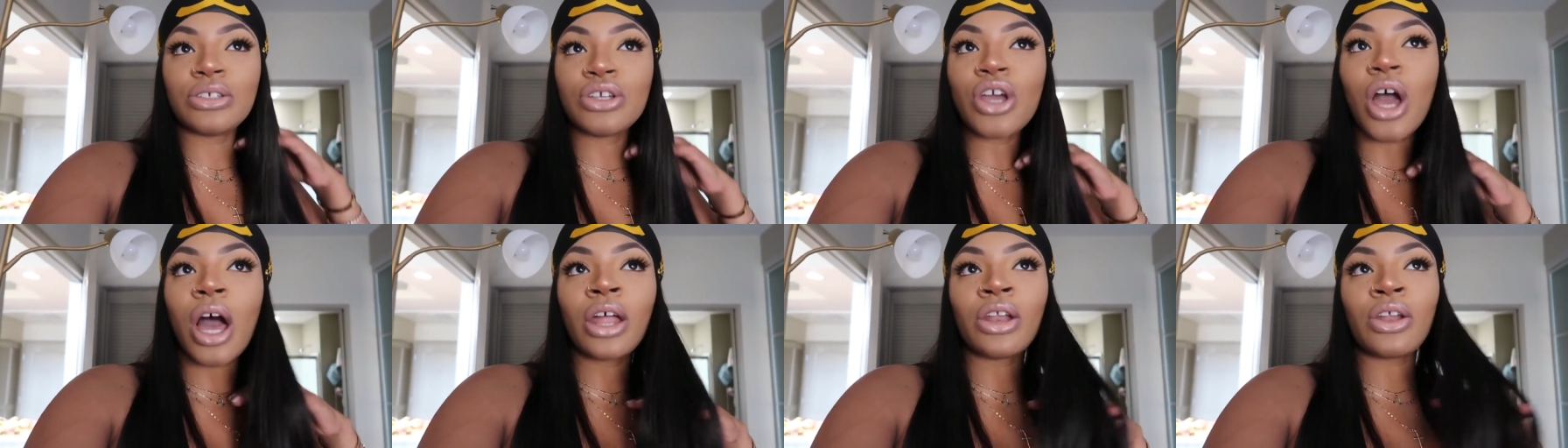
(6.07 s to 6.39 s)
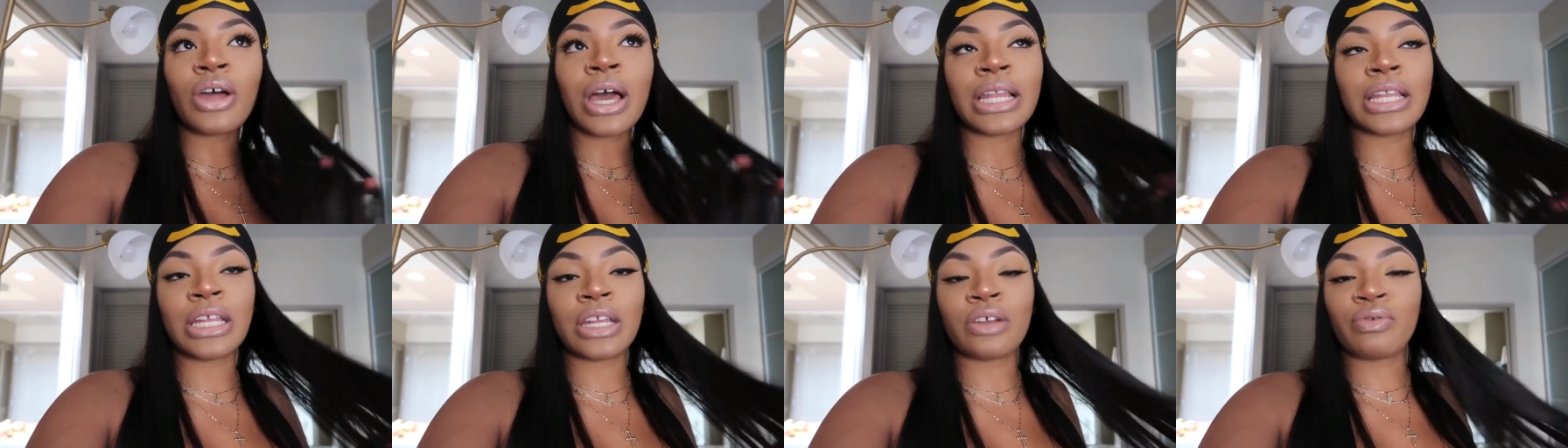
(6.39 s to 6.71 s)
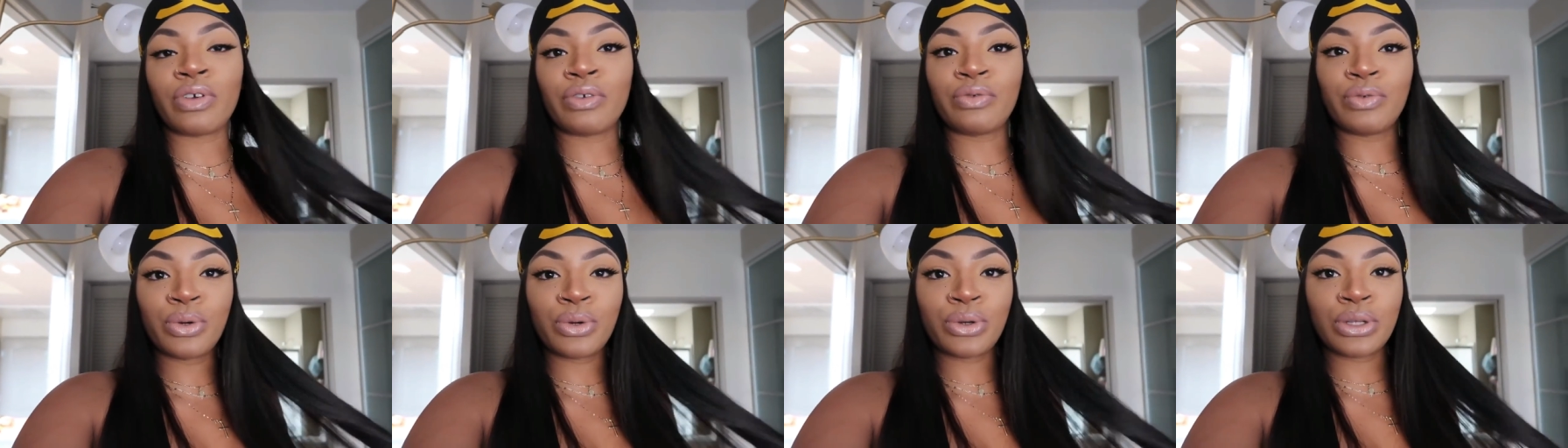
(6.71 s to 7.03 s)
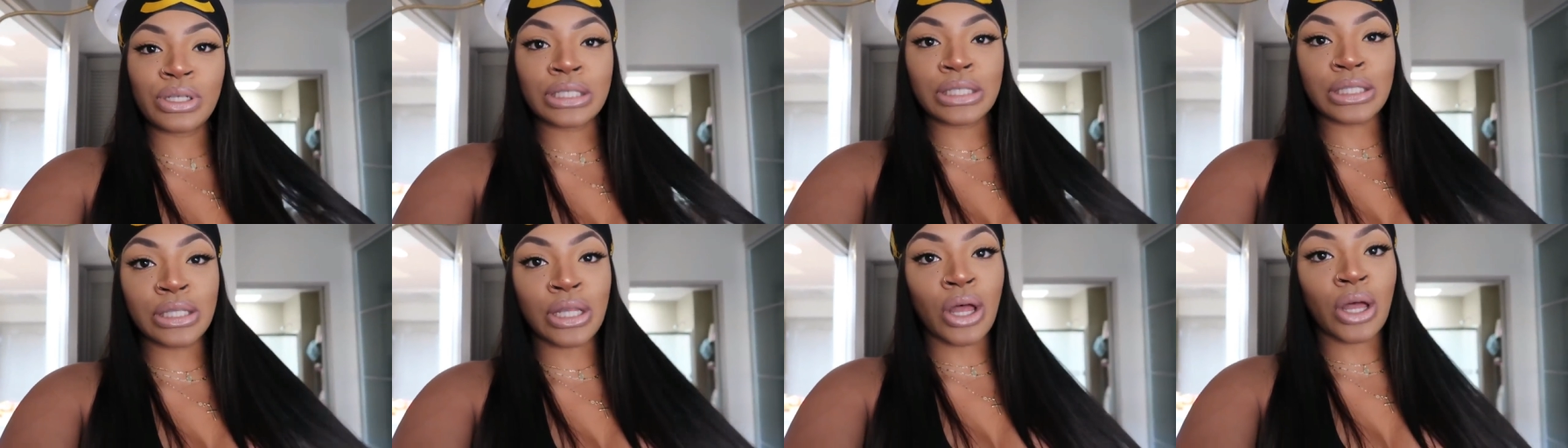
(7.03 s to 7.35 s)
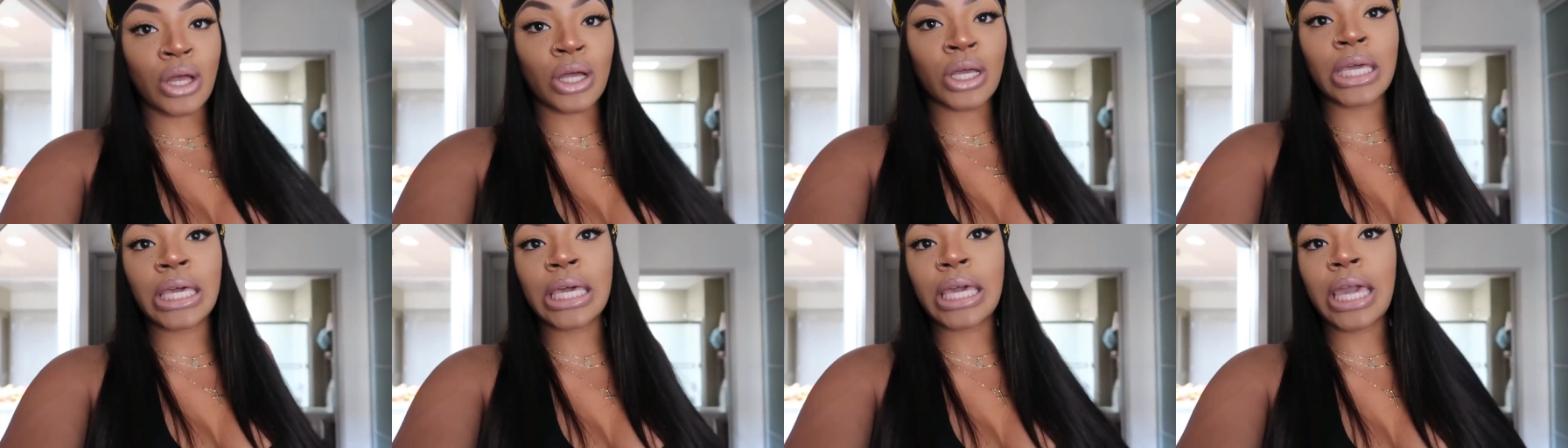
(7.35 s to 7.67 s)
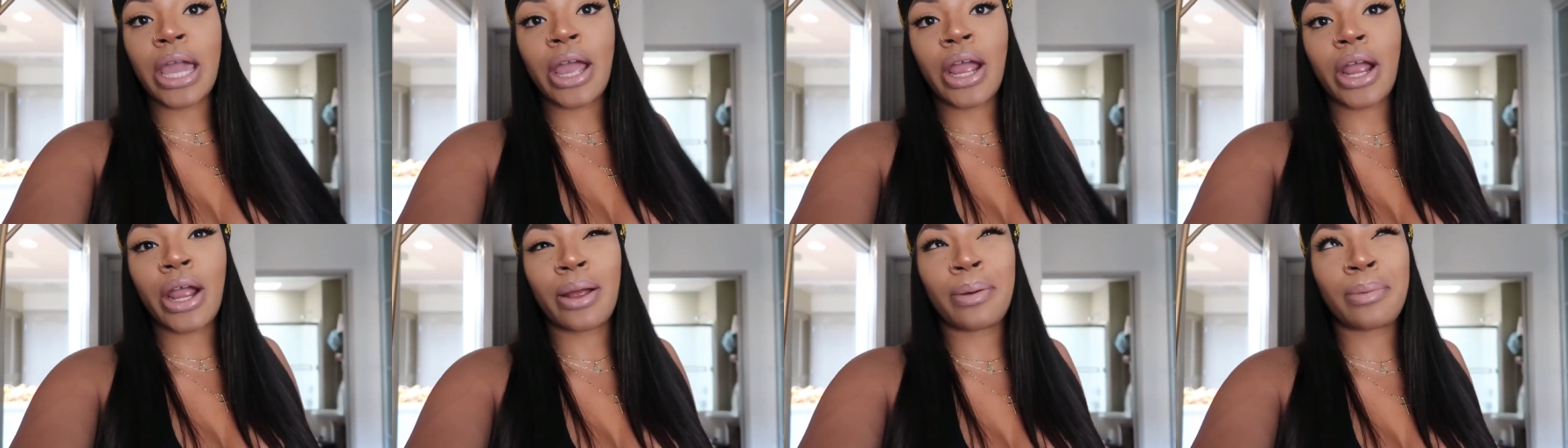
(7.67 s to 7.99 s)
y'all know i did a review on this
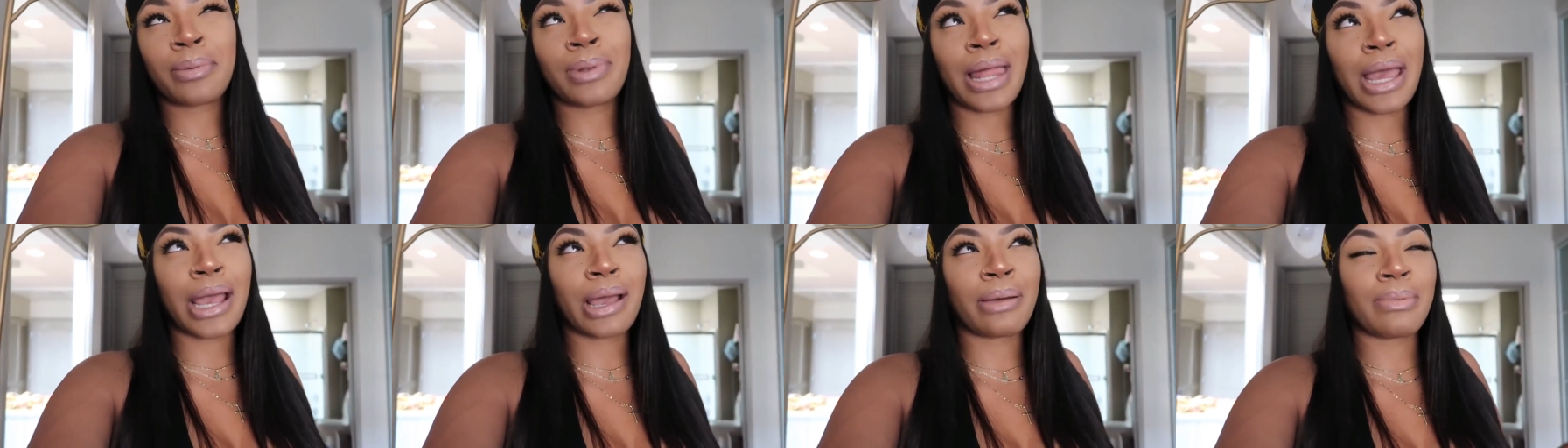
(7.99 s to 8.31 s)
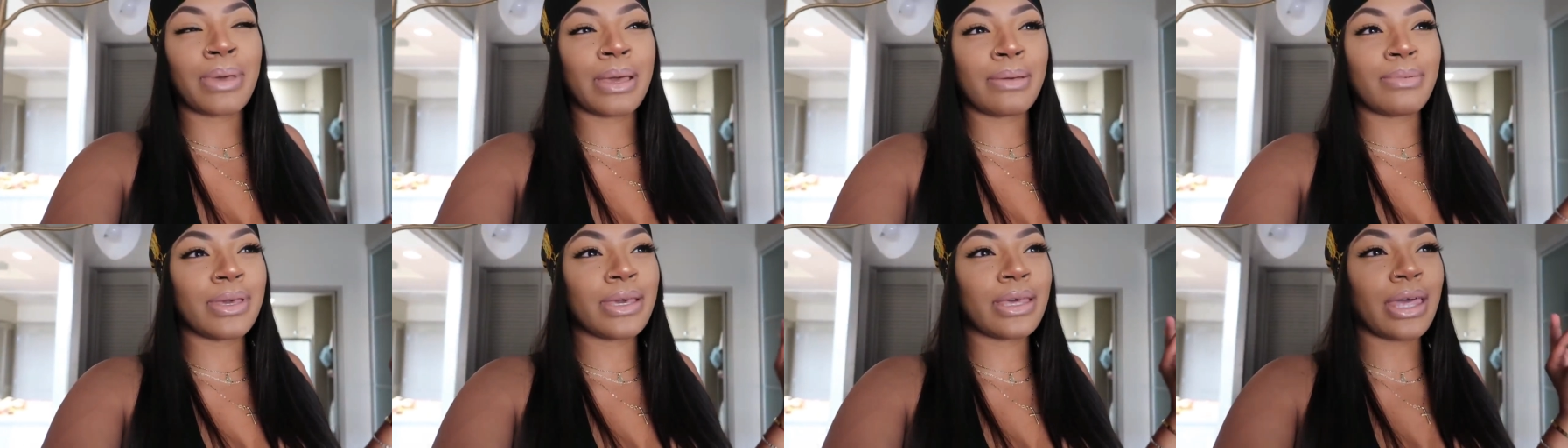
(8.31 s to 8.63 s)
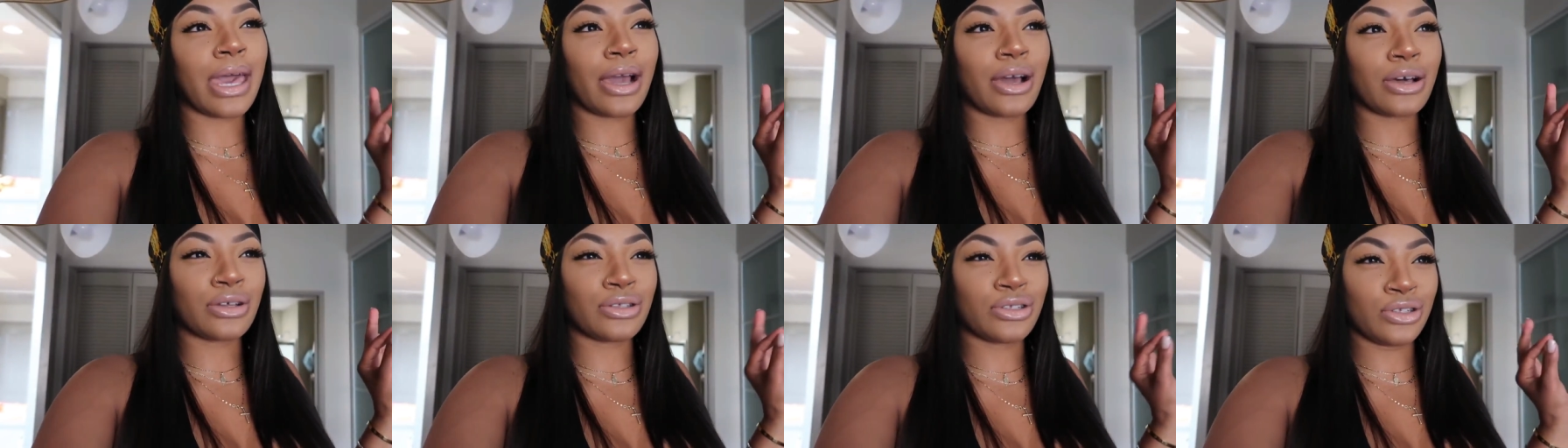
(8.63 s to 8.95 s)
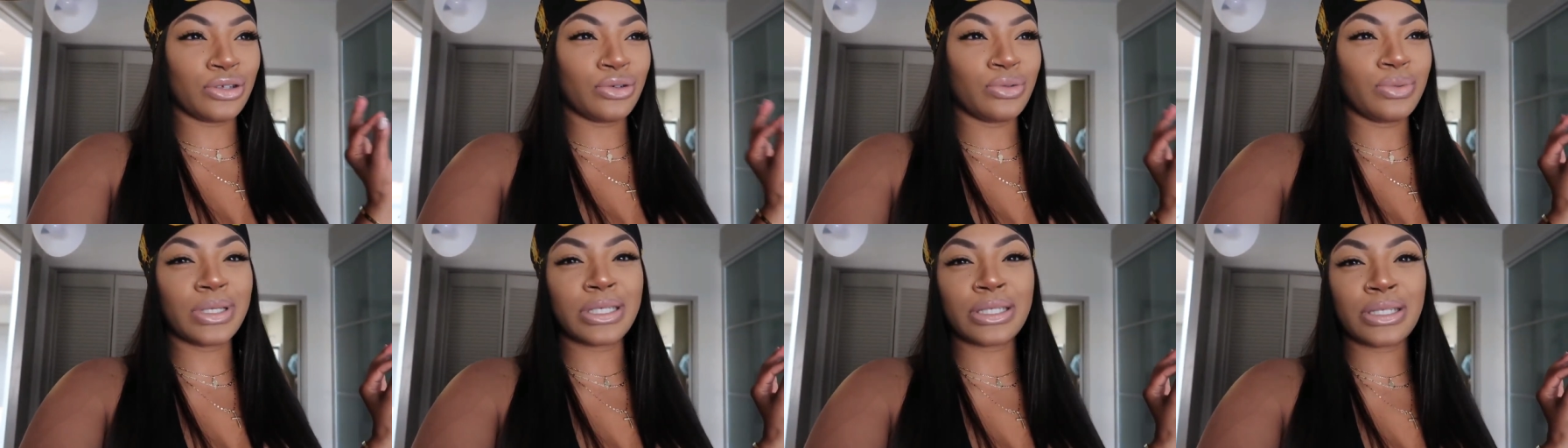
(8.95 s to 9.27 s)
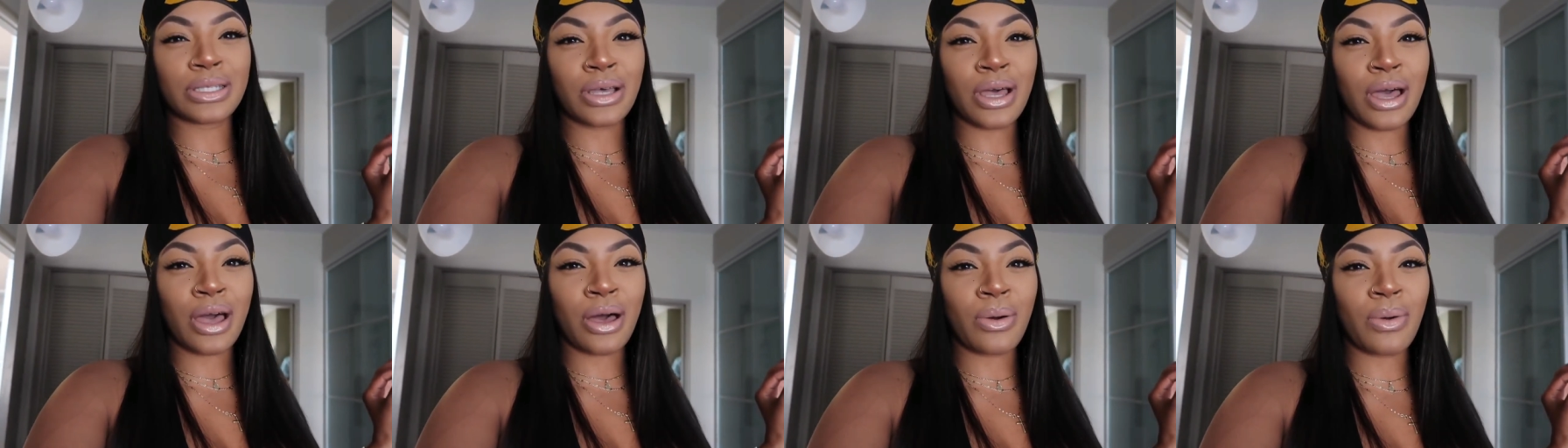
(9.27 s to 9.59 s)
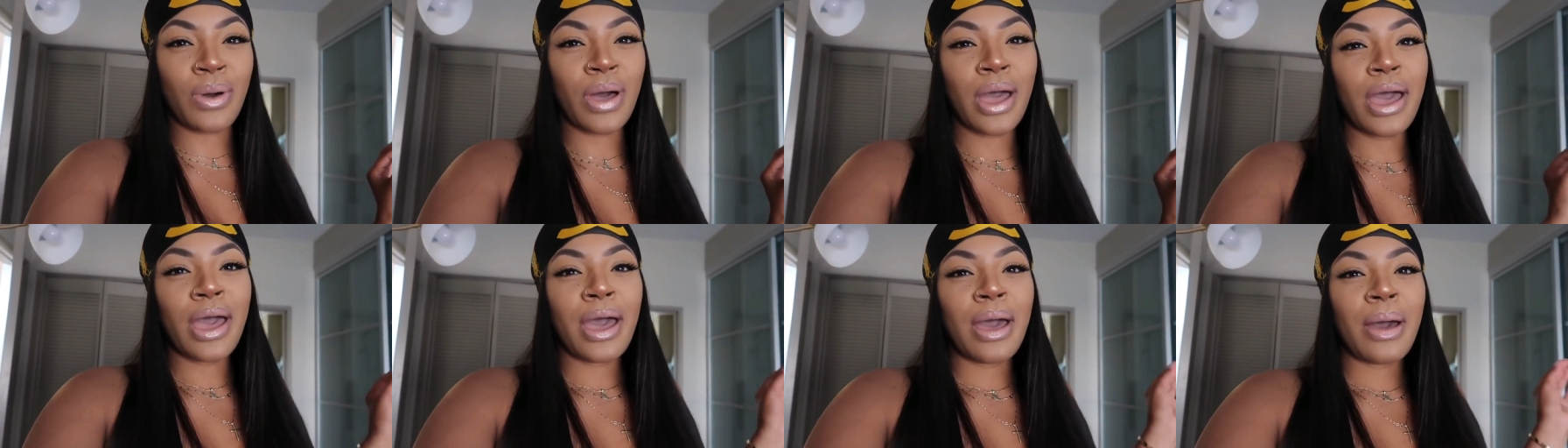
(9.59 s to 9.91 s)
Longqi hair like maybe like a two weeks
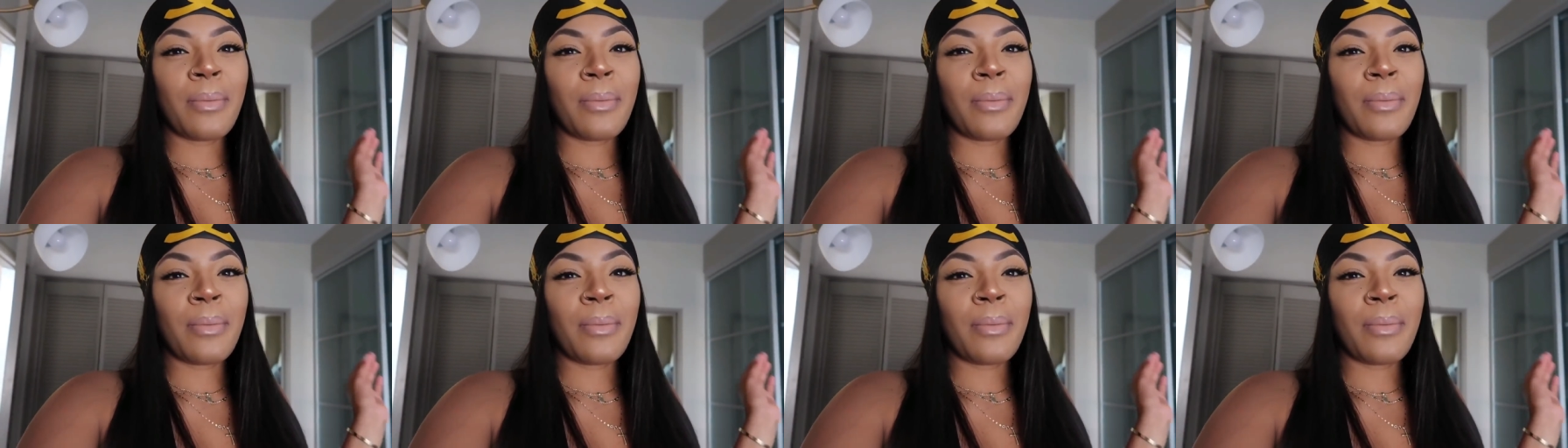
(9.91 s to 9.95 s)
ago